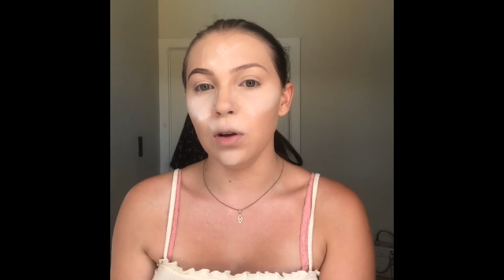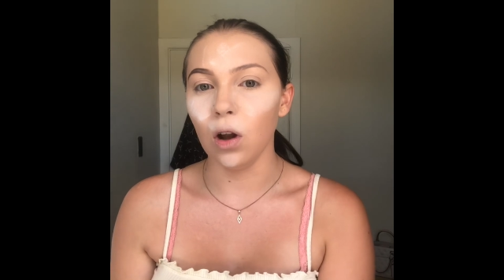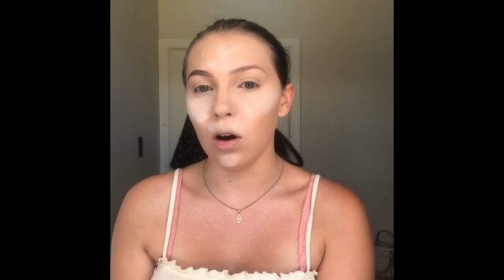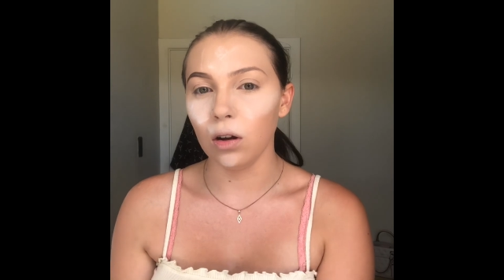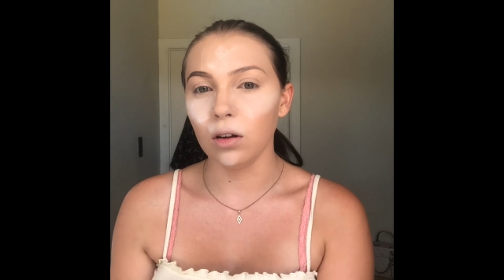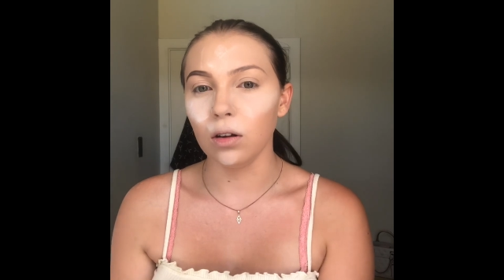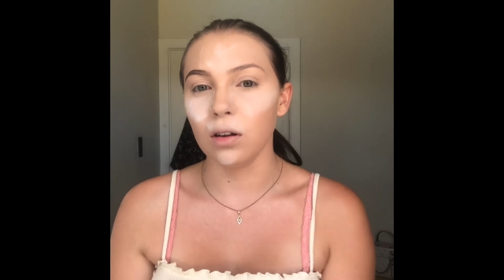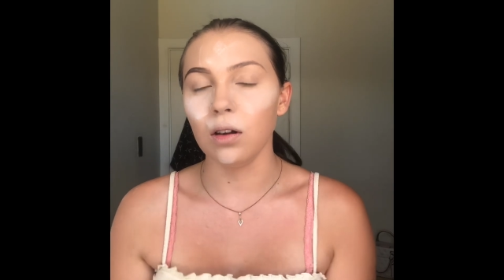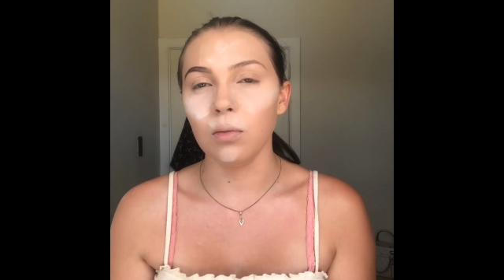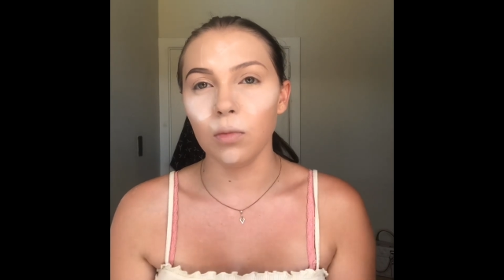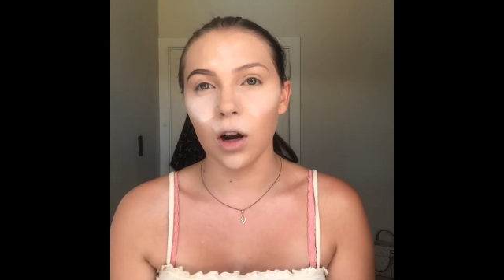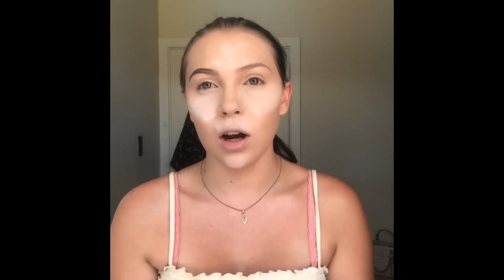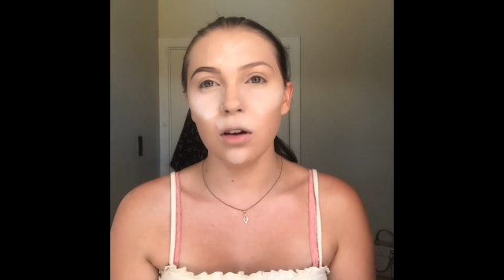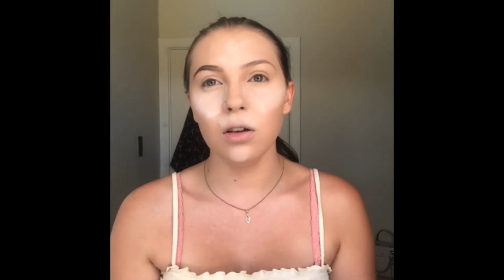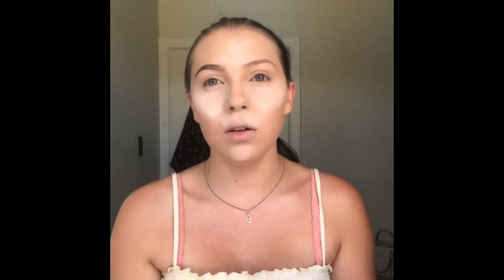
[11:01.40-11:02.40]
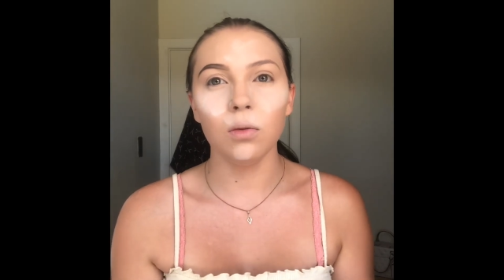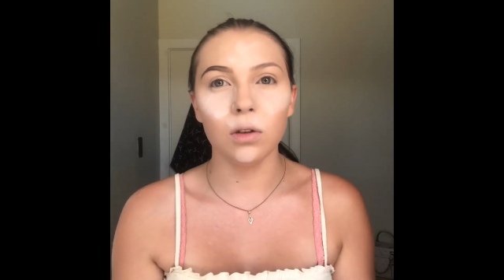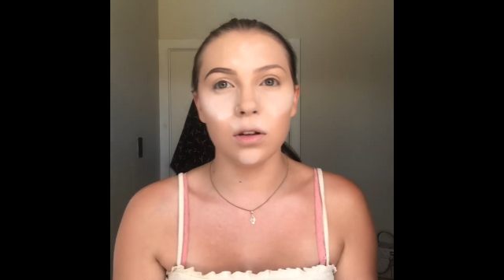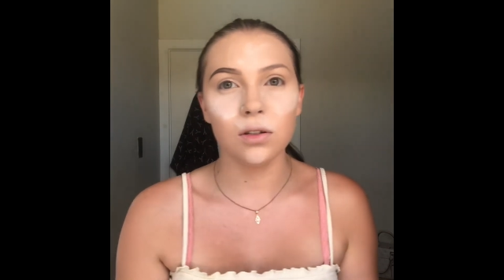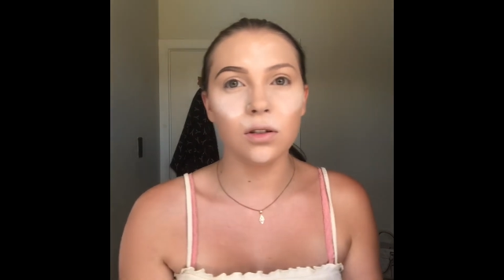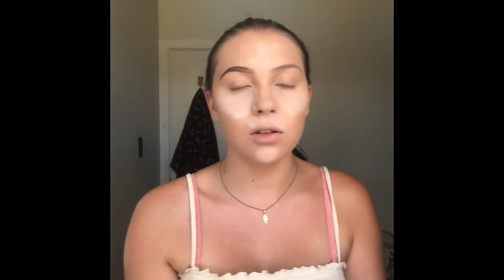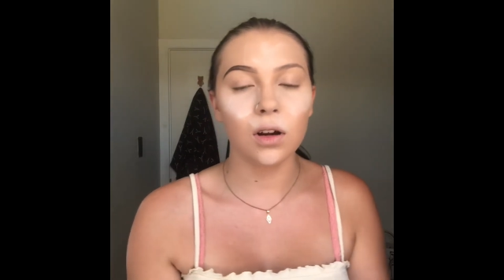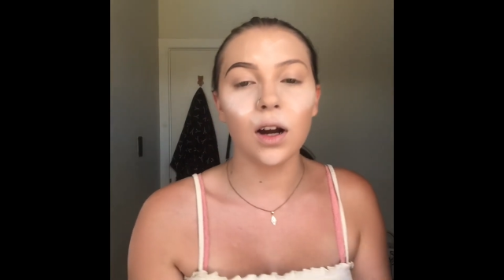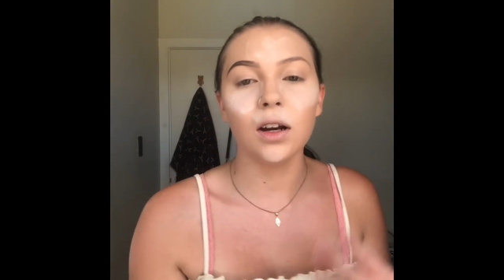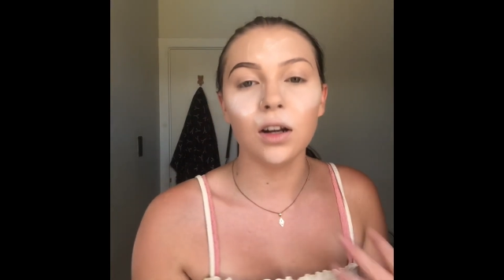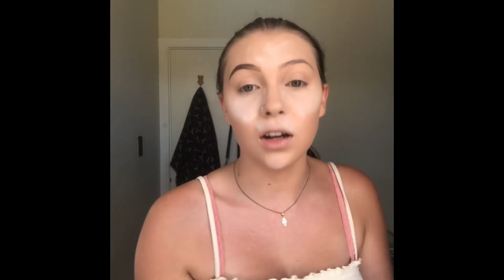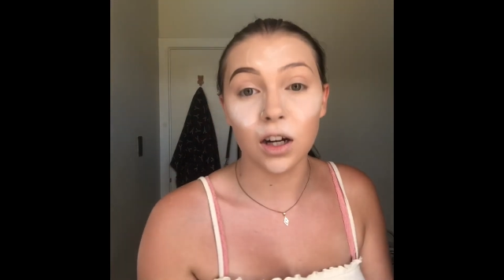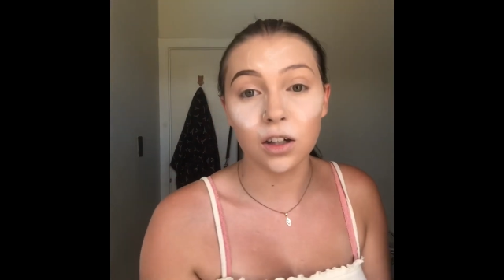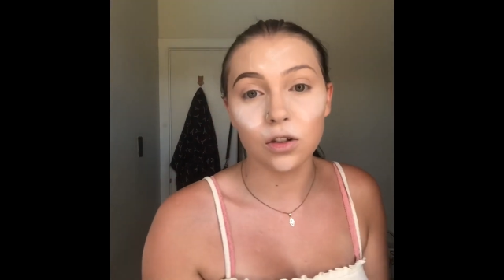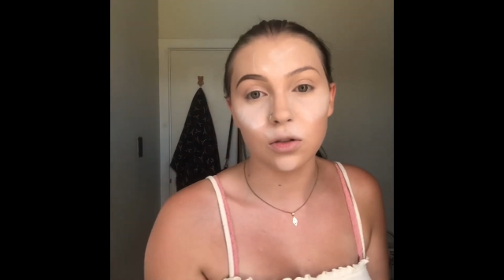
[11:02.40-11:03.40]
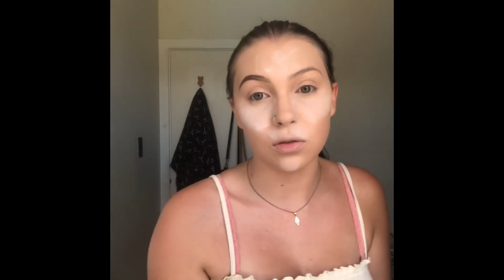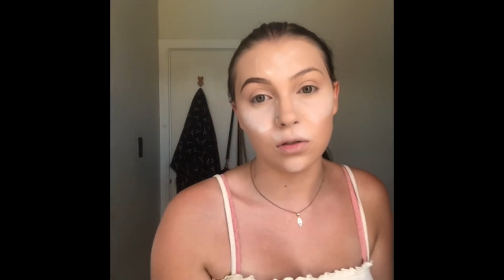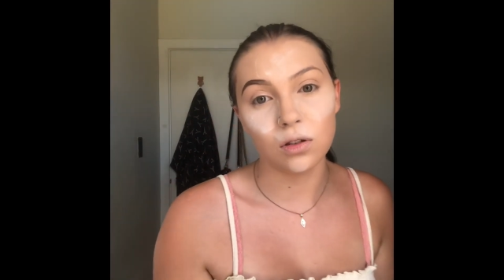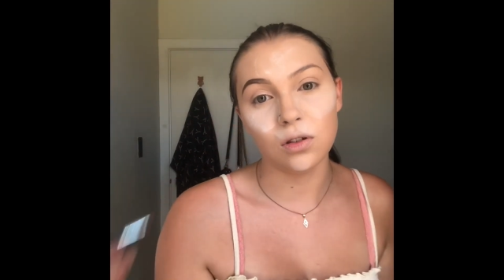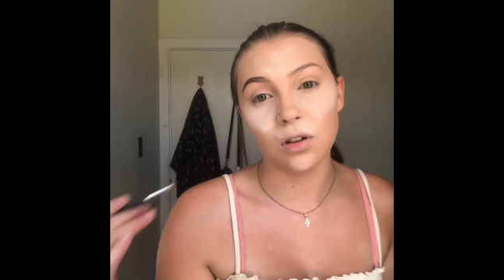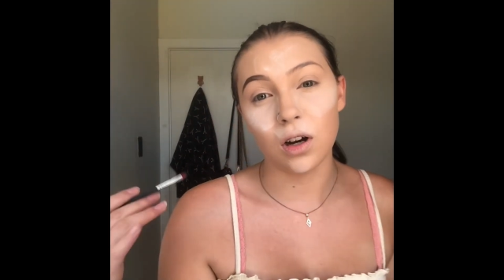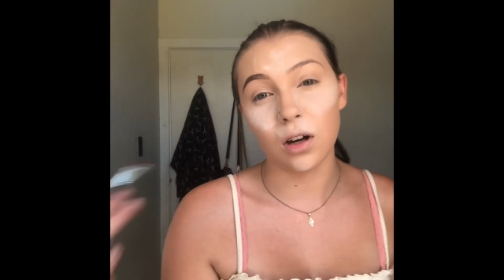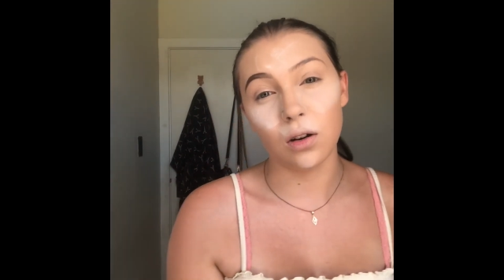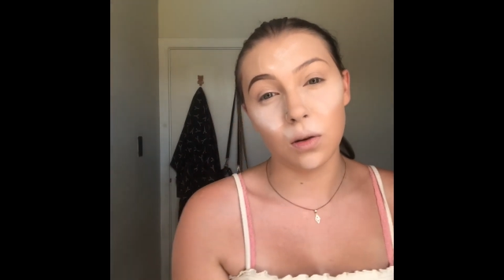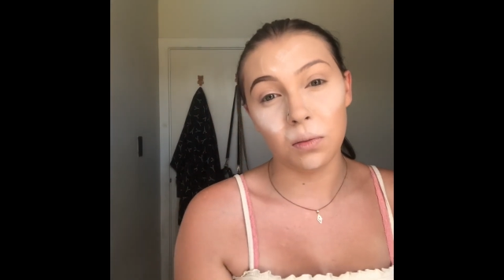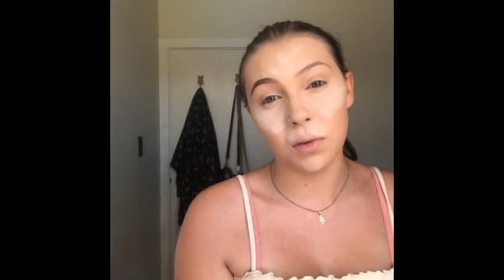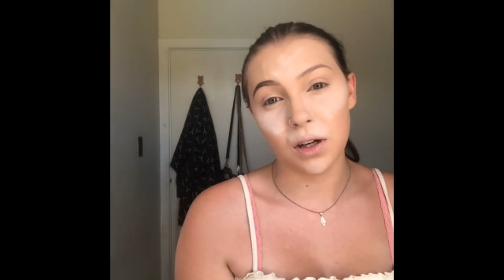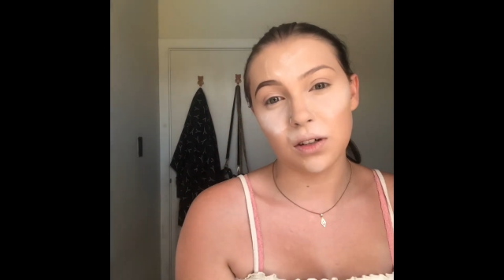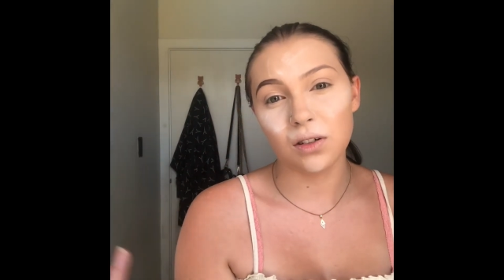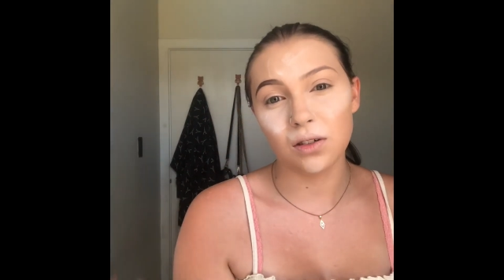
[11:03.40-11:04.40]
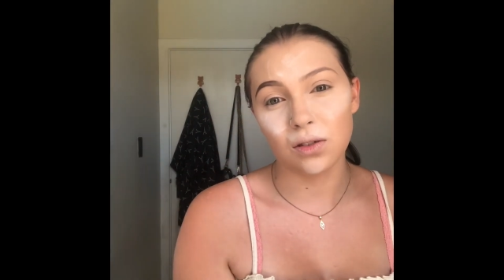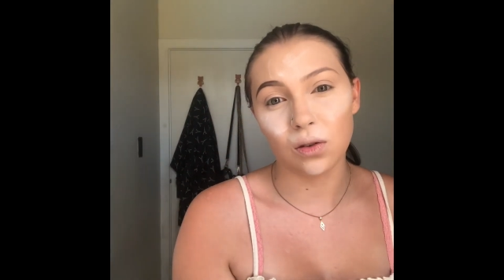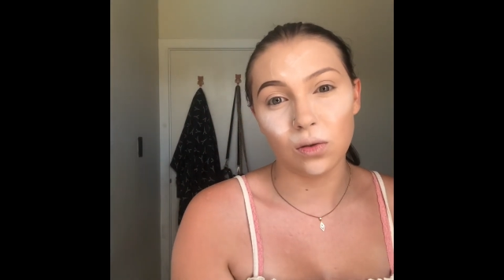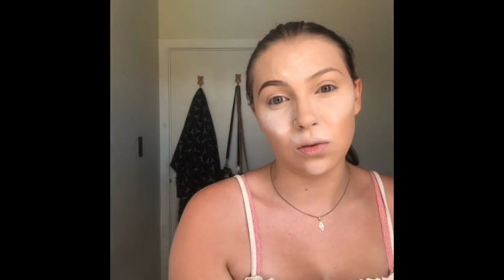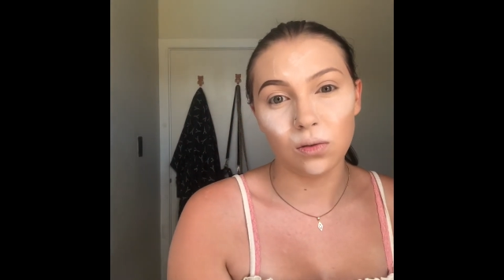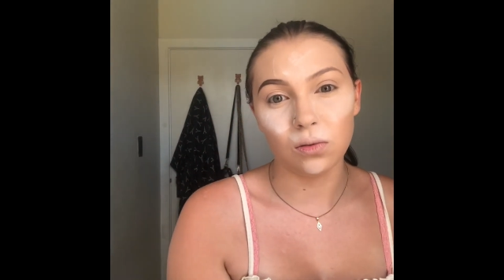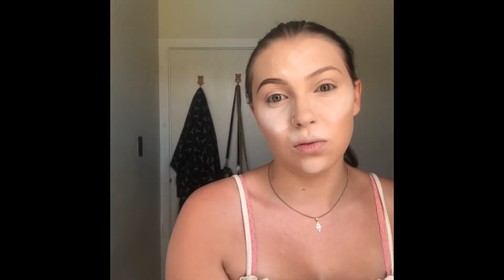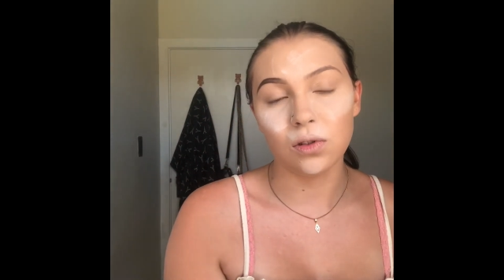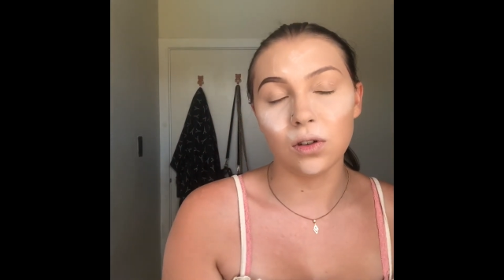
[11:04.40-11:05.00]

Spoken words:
block looking brow. You want it to look kind of natural because you are going back to school.